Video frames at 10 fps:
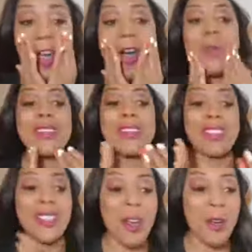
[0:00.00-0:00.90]
y'all. We
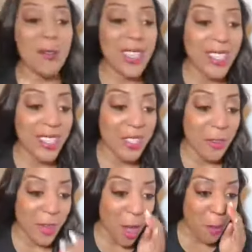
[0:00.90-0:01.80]
deserve this
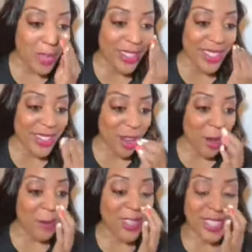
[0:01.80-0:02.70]
ship, Y'all put
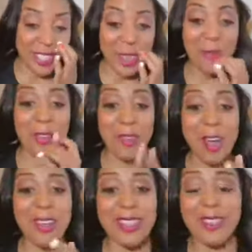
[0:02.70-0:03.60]
deserve this ship if
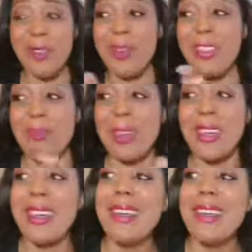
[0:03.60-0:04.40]
y'all still with me.